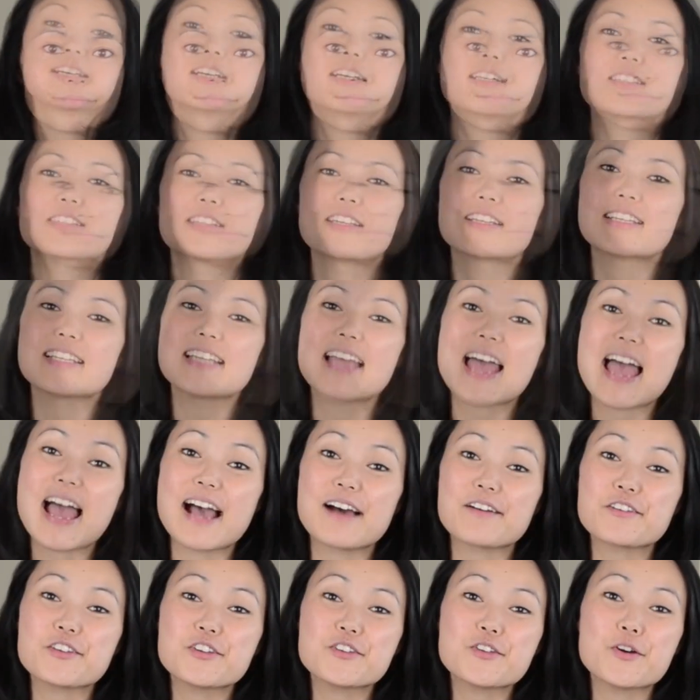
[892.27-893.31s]
So now
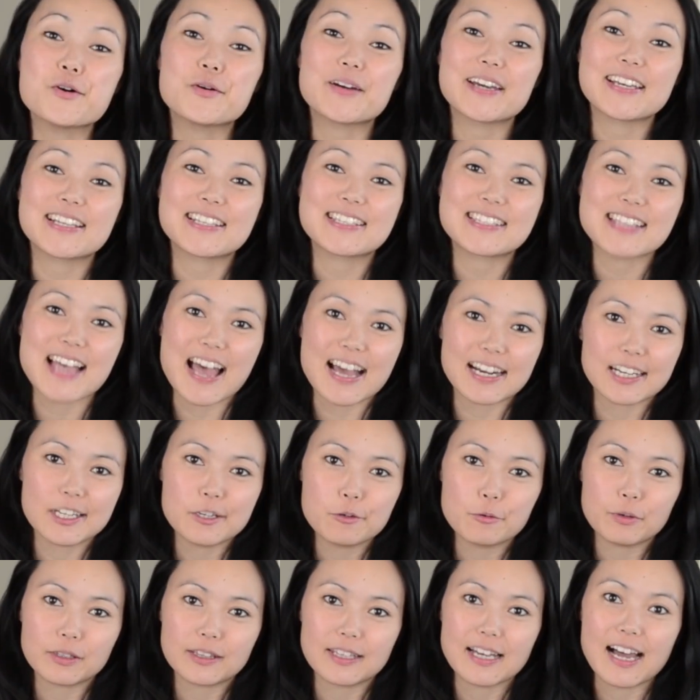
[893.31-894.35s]
you know exactly
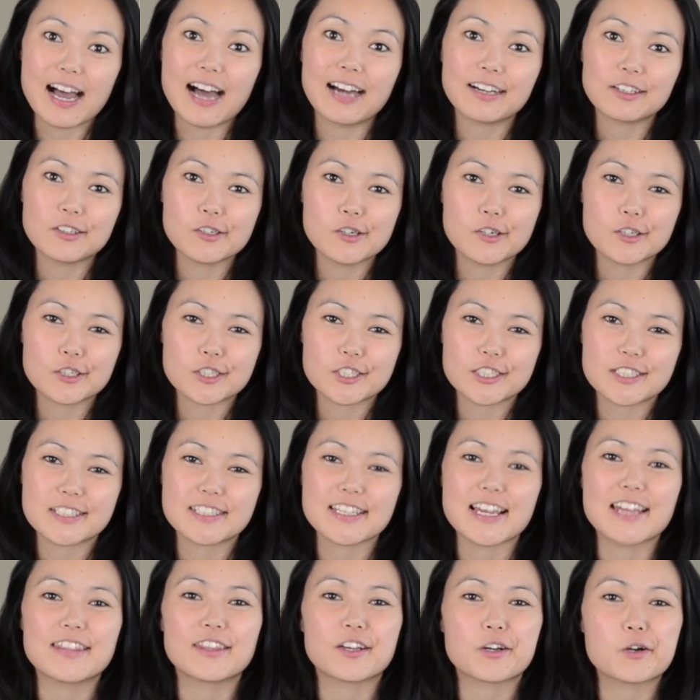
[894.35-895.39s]
what the unconscious
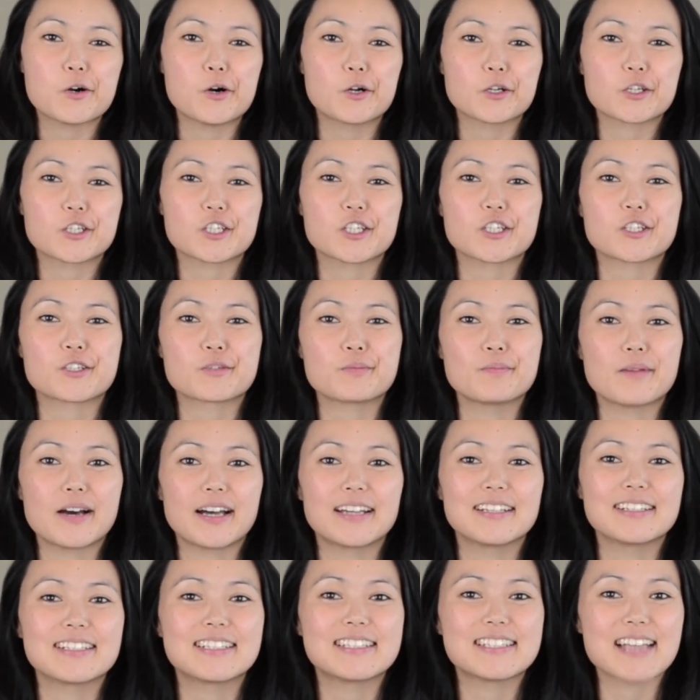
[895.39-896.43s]
and the conscious
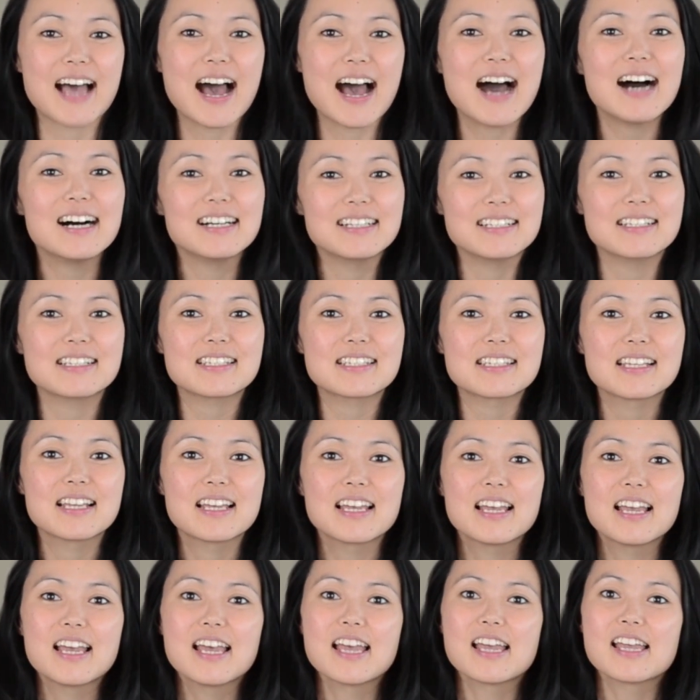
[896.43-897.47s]
mind does.
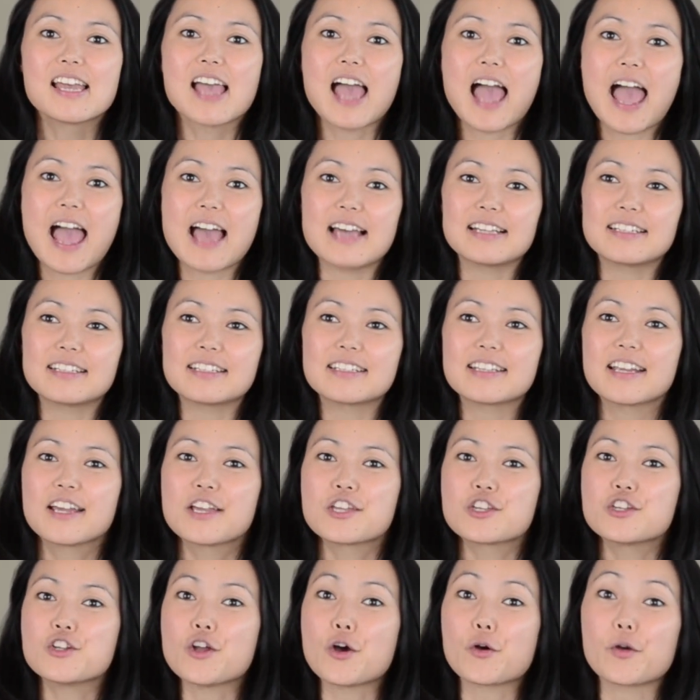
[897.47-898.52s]
And,
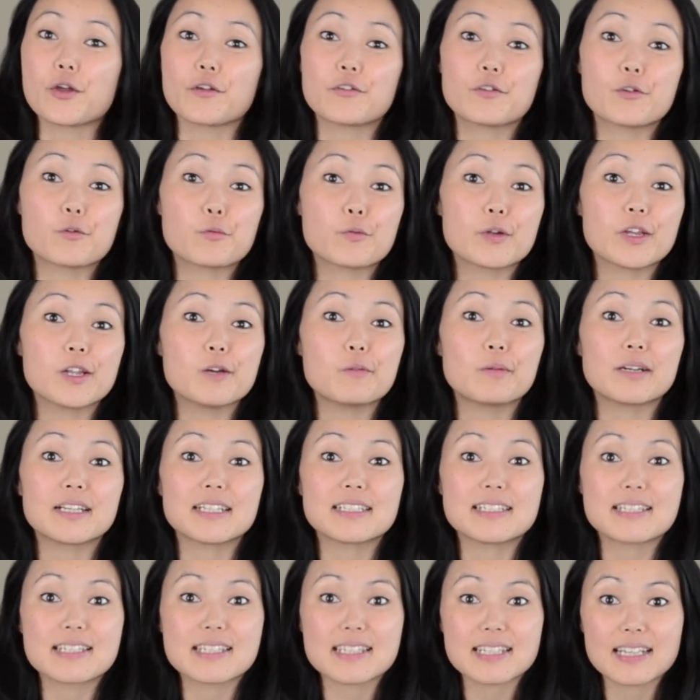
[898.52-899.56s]
if you really want to
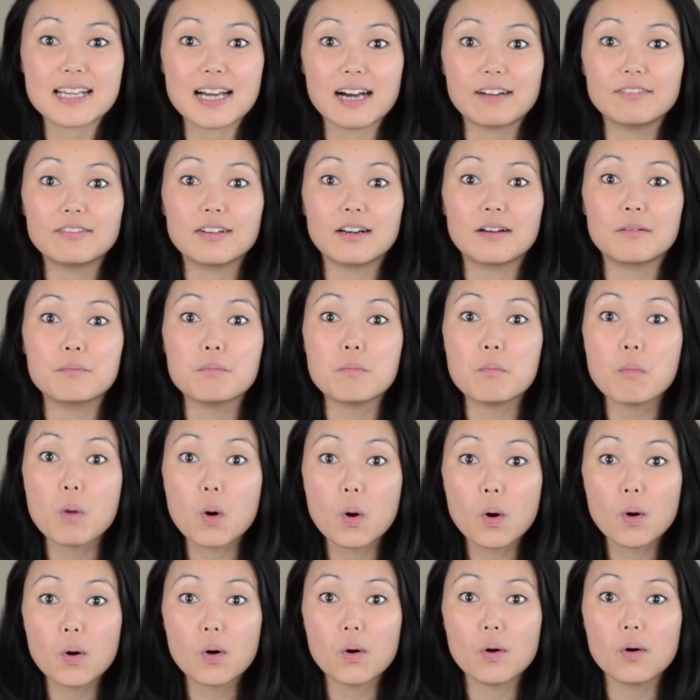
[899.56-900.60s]
discover
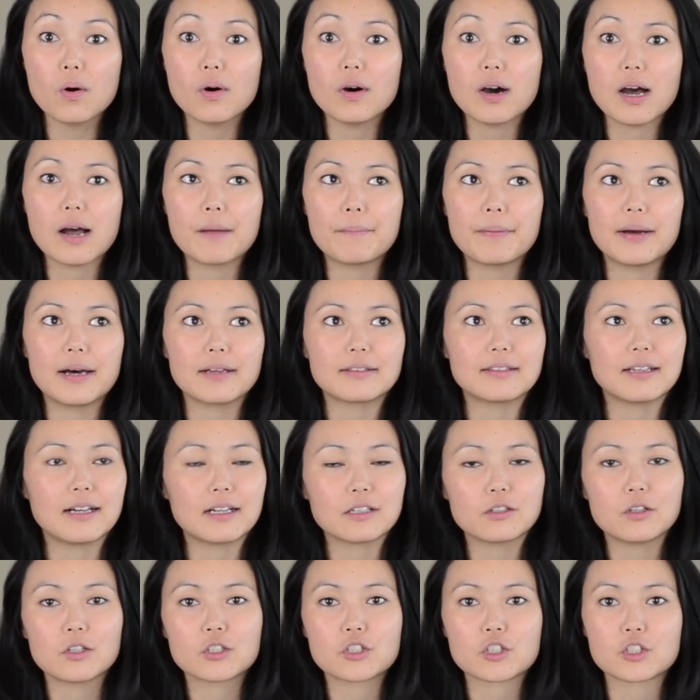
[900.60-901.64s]
more about the
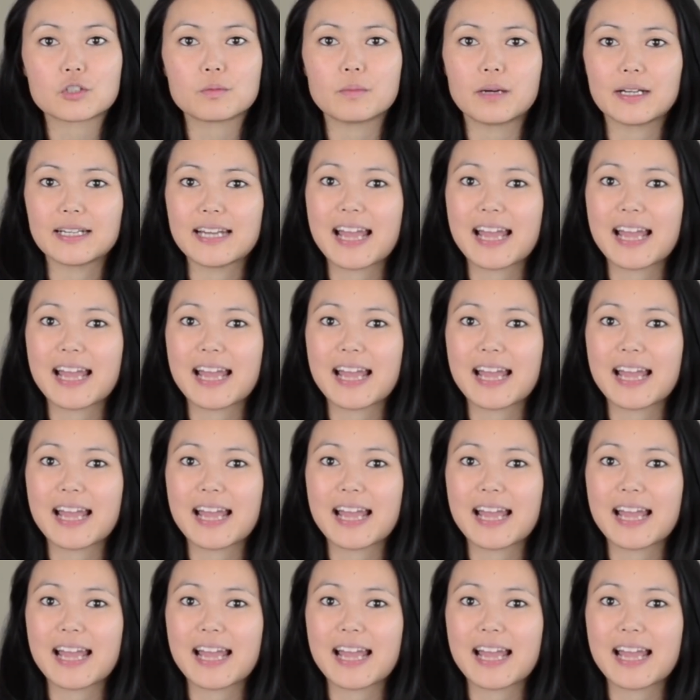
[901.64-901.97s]
unconscious mind,